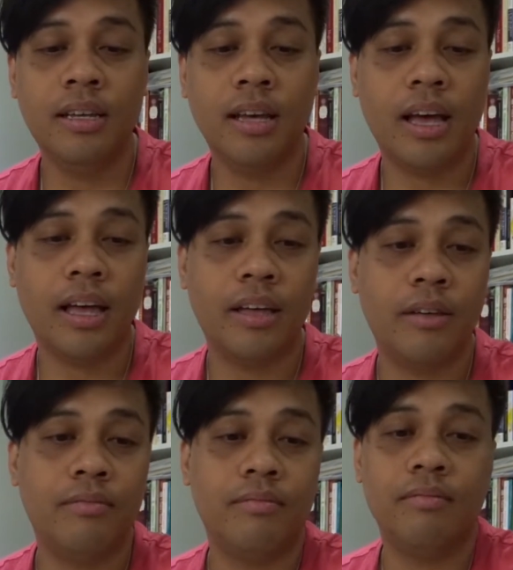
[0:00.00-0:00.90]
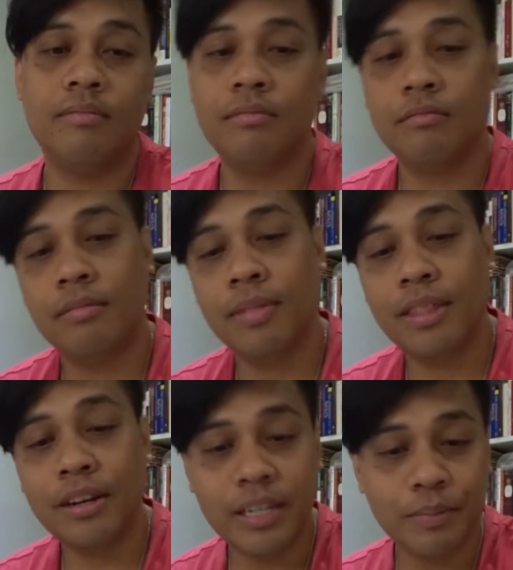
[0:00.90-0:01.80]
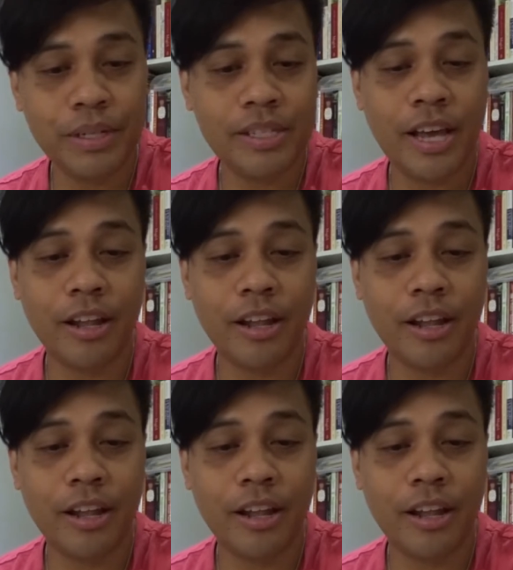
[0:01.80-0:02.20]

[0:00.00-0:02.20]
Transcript: 30%